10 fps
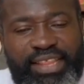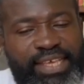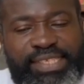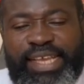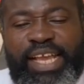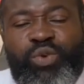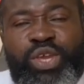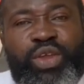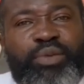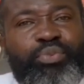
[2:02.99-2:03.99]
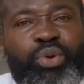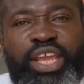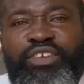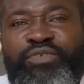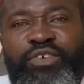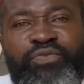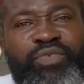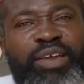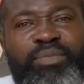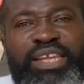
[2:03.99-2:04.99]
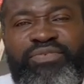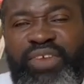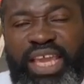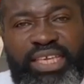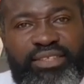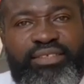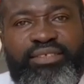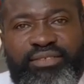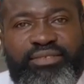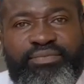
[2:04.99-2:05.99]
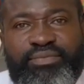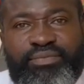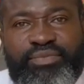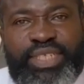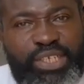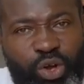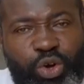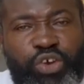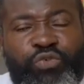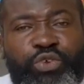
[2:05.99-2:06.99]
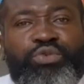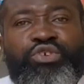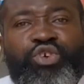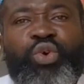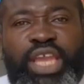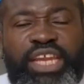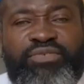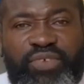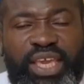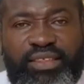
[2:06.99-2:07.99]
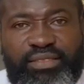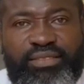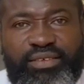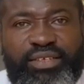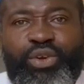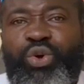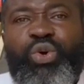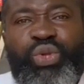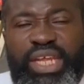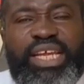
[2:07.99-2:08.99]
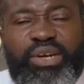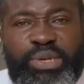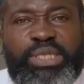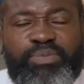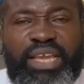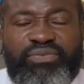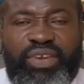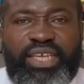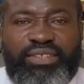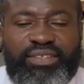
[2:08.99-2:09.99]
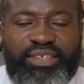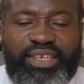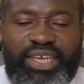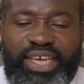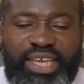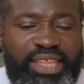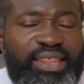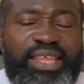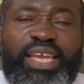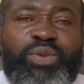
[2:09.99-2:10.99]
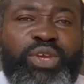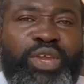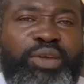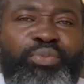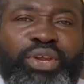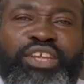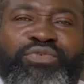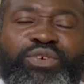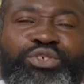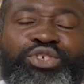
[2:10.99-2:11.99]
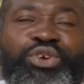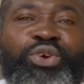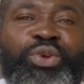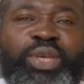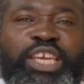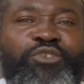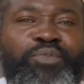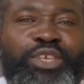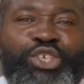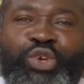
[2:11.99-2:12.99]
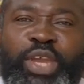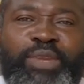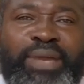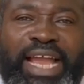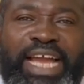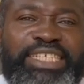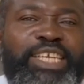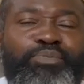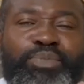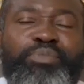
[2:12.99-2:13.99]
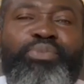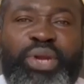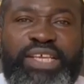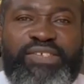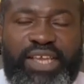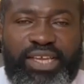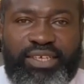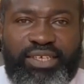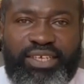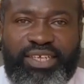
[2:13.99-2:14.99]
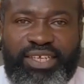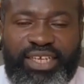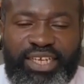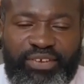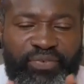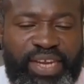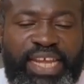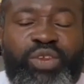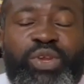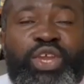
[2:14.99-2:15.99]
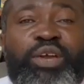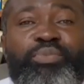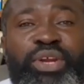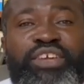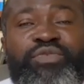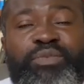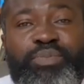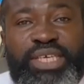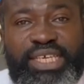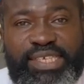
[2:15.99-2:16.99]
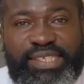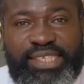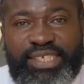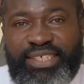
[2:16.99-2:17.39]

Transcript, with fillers: The second week you are praying for family faith, that all of you grow in faith. Lord, increase my faith. The third week, you are praying for joy. Give me joy in my heart, keep me praising. The final week, you are praying for peace.